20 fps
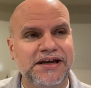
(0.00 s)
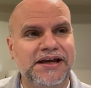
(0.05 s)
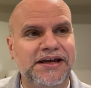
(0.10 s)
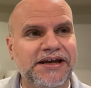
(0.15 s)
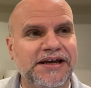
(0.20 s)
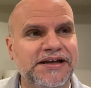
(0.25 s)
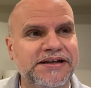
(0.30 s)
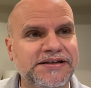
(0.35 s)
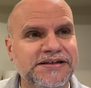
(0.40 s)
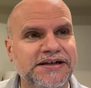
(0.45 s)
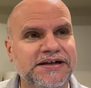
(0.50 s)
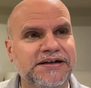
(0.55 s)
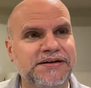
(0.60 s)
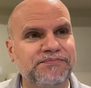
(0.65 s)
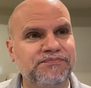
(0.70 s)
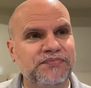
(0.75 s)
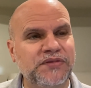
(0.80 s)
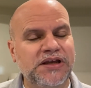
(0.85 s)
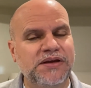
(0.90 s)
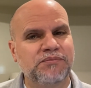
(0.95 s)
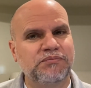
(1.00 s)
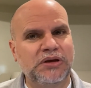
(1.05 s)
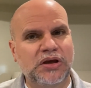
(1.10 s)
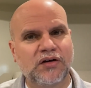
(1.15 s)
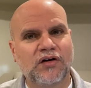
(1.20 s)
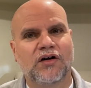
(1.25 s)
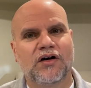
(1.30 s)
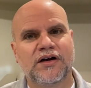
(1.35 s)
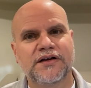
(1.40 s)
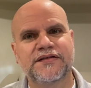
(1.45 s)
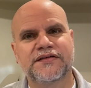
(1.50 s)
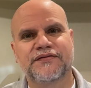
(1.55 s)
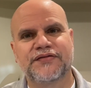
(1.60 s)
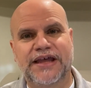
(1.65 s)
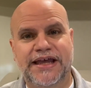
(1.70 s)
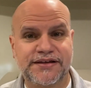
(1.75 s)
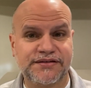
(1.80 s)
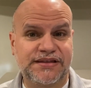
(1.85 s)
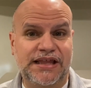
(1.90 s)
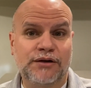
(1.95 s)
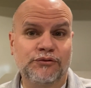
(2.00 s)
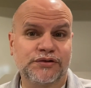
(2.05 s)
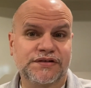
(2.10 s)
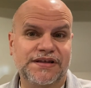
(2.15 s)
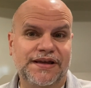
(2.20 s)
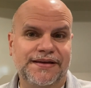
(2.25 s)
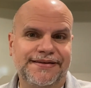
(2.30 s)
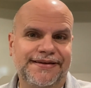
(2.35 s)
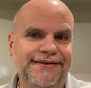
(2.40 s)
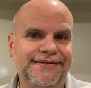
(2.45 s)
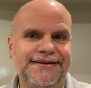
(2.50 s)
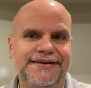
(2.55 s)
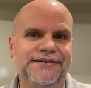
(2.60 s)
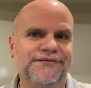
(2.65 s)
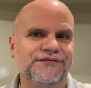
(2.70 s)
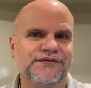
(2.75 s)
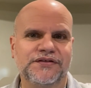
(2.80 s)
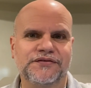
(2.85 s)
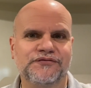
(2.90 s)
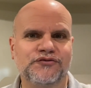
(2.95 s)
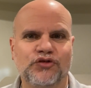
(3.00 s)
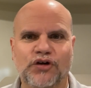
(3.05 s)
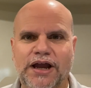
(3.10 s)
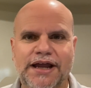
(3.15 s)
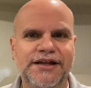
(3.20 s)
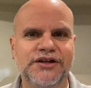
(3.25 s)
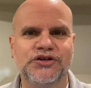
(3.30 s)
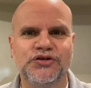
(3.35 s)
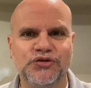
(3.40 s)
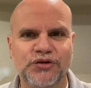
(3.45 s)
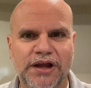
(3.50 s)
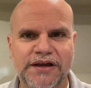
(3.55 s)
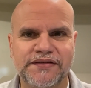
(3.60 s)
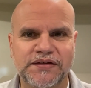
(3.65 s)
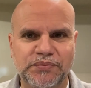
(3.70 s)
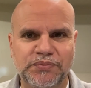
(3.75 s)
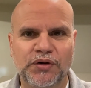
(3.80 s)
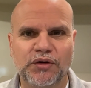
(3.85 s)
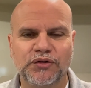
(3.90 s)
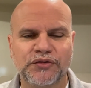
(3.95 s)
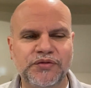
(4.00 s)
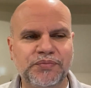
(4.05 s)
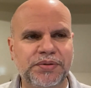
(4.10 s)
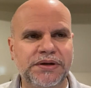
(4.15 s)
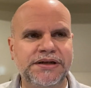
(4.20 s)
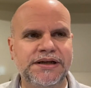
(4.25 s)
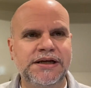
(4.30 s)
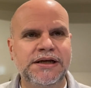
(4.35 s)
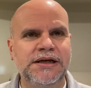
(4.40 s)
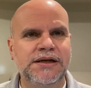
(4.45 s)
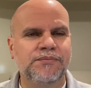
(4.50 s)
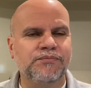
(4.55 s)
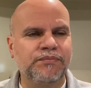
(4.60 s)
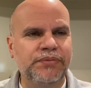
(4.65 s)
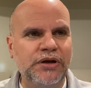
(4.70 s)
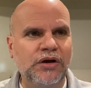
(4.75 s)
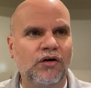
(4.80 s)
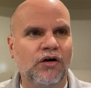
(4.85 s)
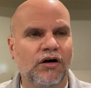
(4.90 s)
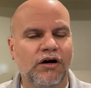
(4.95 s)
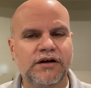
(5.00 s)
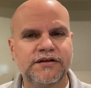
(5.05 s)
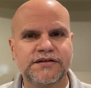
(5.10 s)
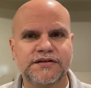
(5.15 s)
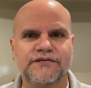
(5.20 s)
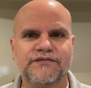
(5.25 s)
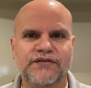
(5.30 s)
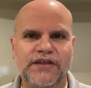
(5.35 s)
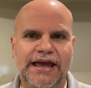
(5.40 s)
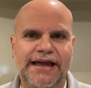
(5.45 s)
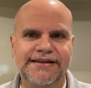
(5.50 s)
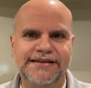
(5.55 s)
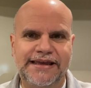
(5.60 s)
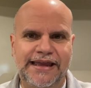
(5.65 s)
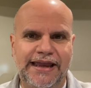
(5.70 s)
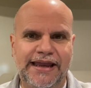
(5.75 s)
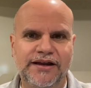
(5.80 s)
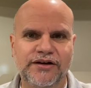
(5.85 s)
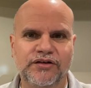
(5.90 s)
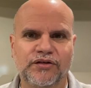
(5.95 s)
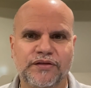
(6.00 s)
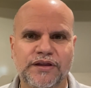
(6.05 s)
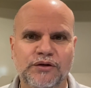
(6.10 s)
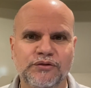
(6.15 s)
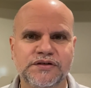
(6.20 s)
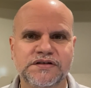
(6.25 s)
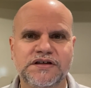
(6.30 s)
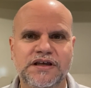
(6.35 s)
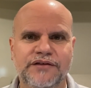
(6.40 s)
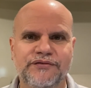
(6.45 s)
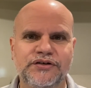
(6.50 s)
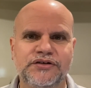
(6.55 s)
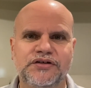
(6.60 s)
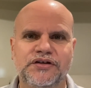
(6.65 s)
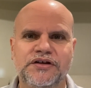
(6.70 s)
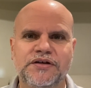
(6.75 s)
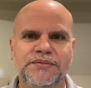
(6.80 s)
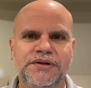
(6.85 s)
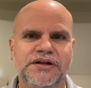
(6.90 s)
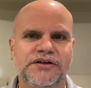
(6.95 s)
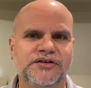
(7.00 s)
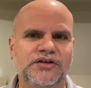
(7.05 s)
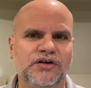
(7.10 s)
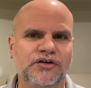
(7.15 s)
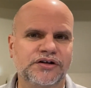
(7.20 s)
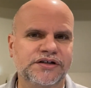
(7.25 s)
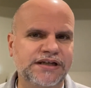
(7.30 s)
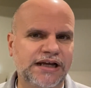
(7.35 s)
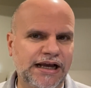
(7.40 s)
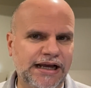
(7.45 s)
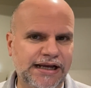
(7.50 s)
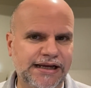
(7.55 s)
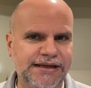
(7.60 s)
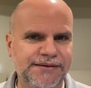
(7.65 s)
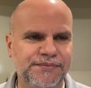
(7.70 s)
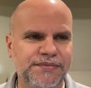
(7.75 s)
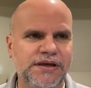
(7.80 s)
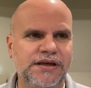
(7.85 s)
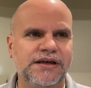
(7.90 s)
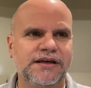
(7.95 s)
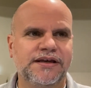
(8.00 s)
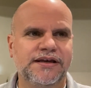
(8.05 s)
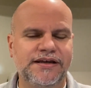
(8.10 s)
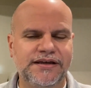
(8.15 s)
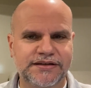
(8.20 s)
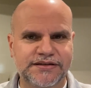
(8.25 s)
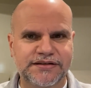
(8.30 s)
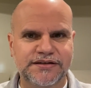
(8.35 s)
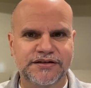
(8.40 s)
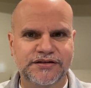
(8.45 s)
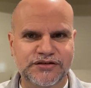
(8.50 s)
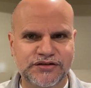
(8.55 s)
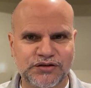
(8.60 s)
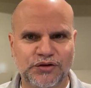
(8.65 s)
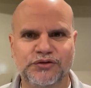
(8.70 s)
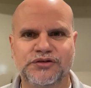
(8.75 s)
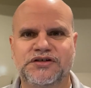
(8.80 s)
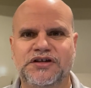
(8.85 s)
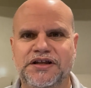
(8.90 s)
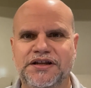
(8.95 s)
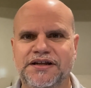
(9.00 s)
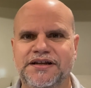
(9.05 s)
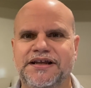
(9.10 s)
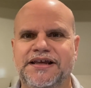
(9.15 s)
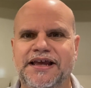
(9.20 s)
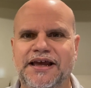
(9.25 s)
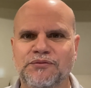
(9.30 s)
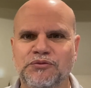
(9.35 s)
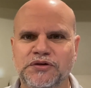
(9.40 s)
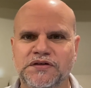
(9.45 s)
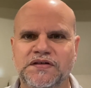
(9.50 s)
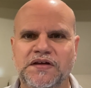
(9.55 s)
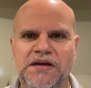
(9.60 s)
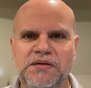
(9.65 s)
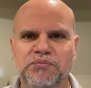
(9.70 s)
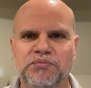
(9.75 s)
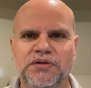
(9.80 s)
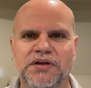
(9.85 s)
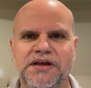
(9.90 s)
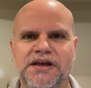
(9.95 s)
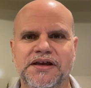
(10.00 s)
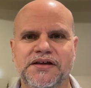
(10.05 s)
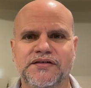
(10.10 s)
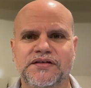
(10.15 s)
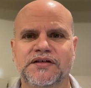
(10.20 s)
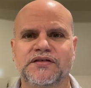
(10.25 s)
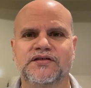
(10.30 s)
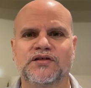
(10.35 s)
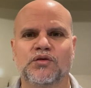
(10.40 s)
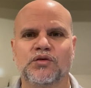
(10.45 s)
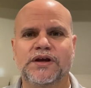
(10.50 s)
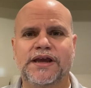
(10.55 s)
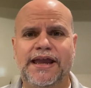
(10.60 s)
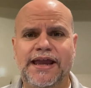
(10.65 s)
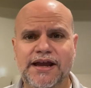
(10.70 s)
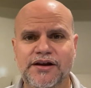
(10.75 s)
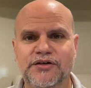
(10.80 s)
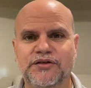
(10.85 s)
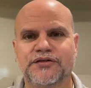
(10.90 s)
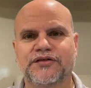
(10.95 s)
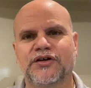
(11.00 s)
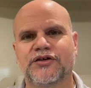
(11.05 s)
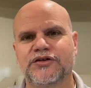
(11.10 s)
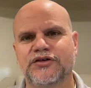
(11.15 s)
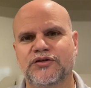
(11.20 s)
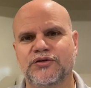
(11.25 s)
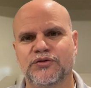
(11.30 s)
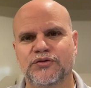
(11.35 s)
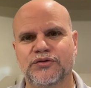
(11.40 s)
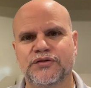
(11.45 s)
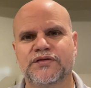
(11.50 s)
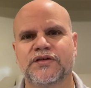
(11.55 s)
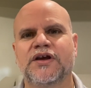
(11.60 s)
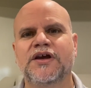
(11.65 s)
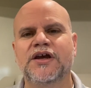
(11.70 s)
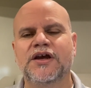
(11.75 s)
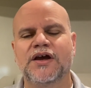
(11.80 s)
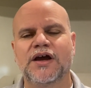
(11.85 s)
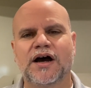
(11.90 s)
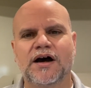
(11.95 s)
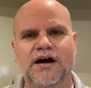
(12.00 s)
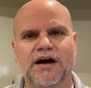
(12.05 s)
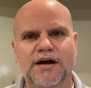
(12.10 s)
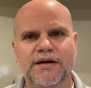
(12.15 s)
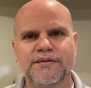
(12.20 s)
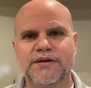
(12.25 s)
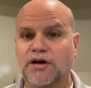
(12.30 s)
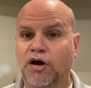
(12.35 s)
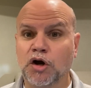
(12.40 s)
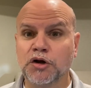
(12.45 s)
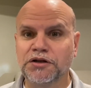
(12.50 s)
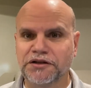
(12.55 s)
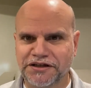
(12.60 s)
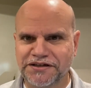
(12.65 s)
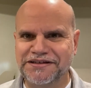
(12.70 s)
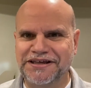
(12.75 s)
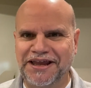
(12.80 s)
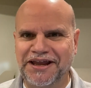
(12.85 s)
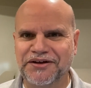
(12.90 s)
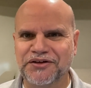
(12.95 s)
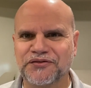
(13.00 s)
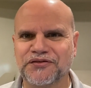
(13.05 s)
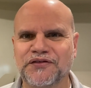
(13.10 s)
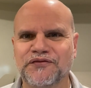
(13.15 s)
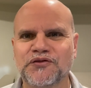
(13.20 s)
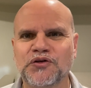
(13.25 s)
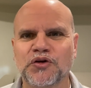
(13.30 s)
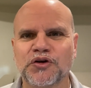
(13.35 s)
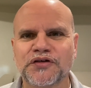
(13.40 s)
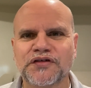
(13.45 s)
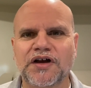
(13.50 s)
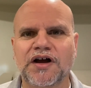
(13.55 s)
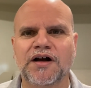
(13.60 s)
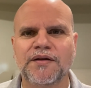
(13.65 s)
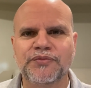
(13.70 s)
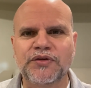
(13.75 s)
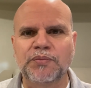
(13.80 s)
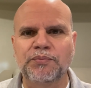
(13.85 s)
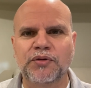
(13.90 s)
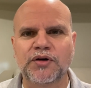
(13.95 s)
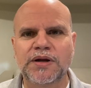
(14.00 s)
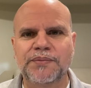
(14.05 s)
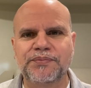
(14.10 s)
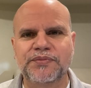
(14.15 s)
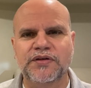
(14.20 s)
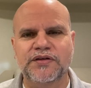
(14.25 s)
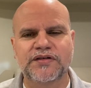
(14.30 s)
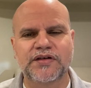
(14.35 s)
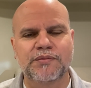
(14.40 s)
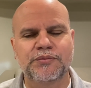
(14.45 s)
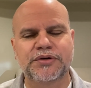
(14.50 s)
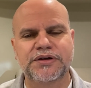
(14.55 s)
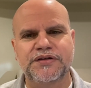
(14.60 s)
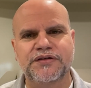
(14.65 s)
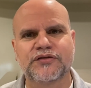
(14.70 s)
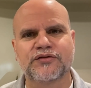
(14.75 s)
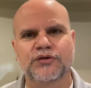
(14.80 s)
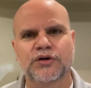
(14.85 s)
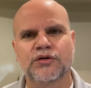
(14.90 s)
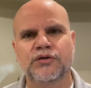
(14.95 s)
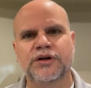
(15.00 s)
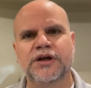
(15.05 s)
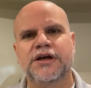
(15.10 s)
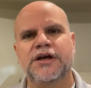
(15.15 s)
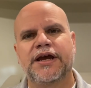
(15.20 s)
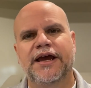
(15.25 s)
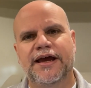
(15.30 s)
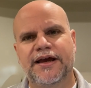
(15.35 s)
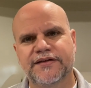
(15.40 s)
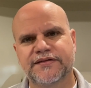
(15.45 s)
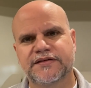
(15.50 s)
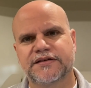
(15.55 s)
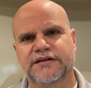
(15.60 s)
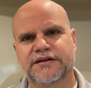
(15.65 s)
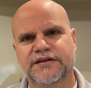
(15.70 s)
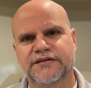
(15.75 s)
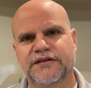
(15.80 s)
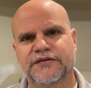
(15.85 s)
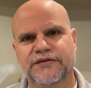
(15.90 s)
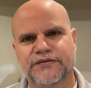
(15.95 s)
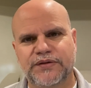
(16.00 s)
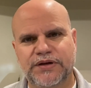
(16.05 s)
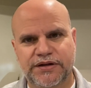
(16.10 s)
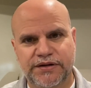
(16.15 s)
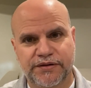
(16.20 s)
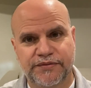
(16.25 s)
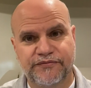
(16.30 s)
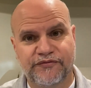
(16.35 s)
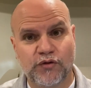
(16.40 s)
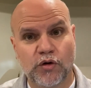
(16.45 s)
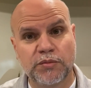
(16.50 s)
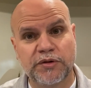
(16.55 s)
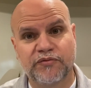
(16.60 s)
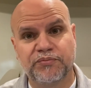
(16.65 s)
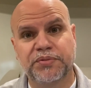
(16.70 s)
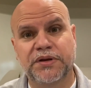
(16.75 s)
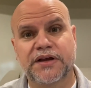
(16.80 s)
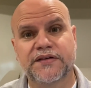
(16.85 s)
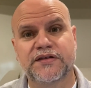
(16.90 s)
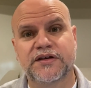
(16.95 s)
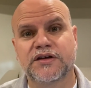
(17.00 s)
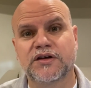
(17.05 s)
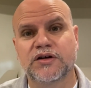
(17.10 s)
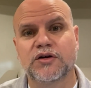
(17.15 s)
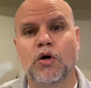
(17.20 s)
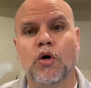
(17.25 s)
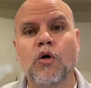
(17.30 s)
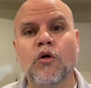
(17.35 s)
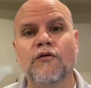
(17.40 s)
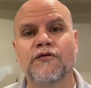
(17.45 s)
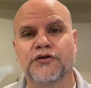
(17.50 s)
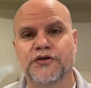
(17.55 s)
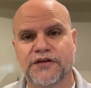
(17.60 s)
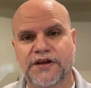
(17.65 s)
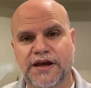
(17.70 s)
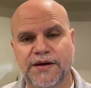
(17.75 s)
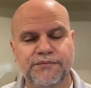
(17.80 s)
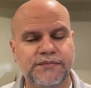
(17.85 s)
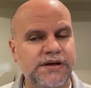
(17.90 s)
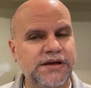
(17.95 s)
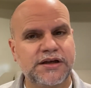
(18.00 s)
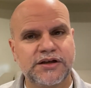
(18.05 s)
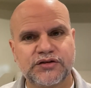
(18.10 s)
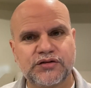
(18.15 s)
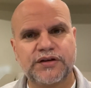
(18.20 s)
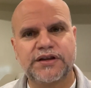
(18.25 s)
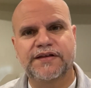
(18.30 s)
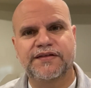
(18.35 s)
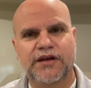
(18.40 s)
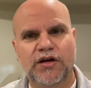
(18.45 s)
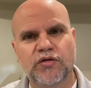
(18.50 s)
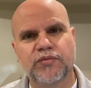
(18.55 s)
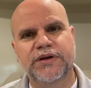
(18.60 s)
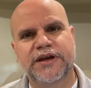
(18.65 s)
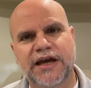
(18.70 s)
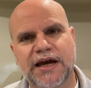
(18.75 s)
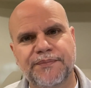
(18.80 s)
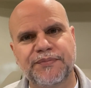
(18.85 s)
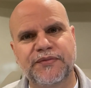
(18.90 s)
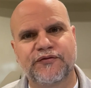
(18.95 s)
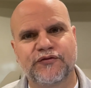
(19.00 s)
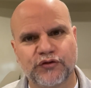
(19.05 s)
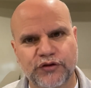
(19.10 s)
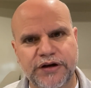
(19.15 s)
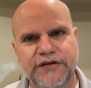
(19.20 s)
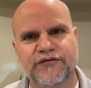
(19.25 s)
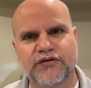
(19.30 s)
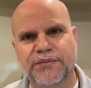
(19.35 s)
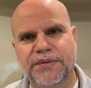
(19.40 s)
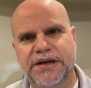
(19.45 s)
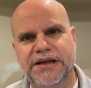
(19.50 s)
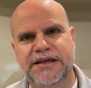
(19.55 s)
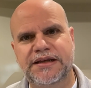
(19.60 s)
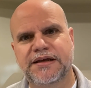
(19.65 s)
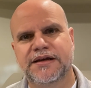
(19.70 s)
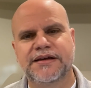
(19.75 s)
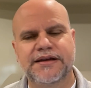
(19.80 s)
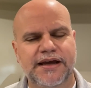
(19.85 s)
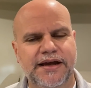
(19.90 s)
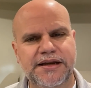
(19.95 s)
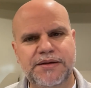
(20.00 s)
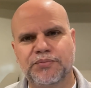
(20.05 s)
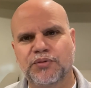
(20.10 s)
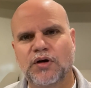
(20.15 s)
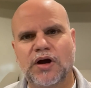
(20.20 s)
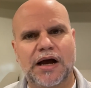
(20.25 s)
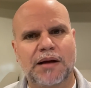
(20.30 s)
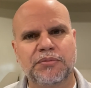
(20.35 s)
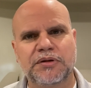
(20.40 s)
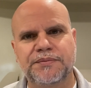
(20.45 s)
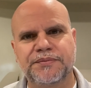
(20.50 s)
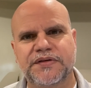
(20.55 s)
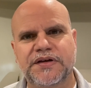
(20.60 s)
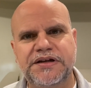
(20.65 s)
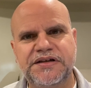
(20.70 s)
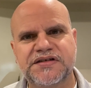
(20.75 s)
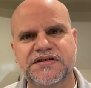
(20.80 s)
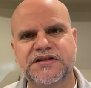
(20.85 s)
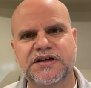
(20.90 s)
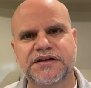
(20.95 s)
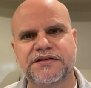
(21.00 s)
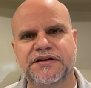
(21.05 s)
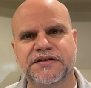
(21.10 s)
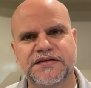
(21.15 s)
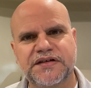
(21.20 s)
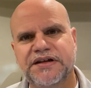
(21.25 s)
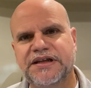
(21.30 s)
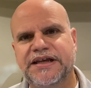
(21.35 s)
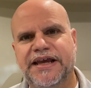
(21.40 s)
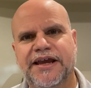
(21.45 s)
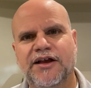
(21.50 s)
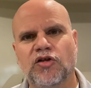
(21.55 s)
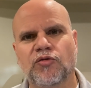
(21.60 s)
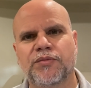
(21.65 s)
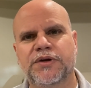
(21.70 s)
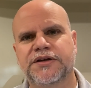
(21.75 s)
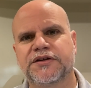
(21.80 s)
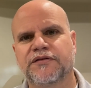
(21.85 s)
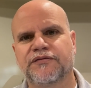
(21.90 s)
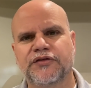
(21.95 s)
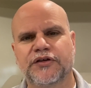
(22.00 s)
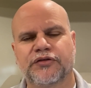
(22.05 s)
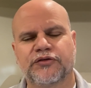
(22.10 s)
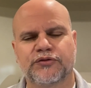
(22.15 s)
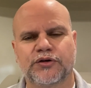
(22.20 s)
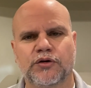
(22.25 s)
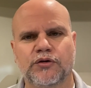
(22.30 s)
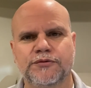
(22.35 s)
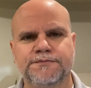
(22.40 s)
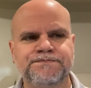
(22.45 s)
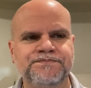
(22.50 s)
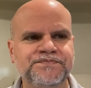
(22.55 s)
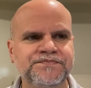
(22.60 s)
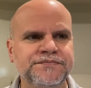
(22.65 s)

And that was like a gift of gratitude, I suppose. But because of that candle that was given to him in a dark time, it's associated again with St. Blaise. And so candles are used, unlit candles, of course, to put up to somebody's throat as a form of blessing over them so that they are kept free from any problems, any sickness, any ailment of the throat.